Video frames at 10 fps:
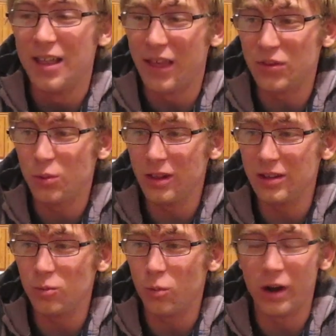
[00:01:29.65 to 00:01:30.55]
That's
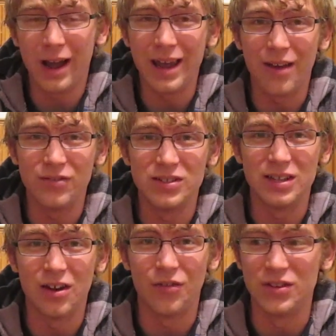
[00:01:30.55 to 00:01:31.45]
really what I have to
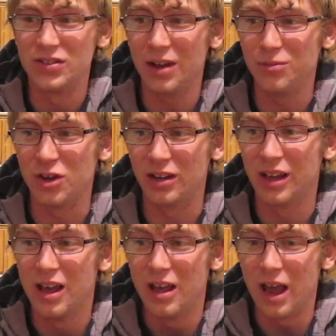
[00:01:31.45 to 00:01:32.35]
say on the subject,
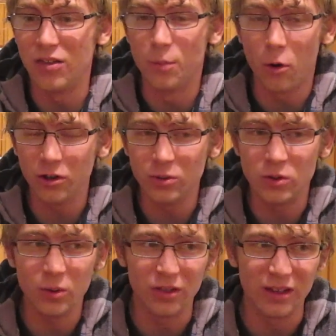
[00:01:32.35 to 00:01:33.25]
and the more you
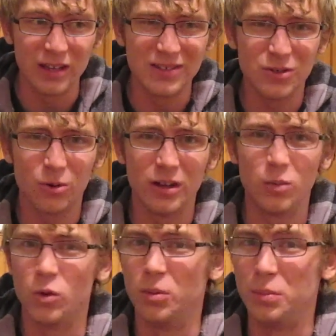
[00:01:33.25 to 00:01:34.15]
do it, the easier
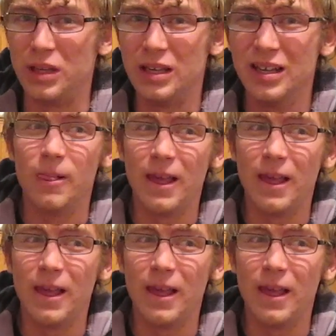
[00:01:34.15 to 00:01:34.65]
it will be.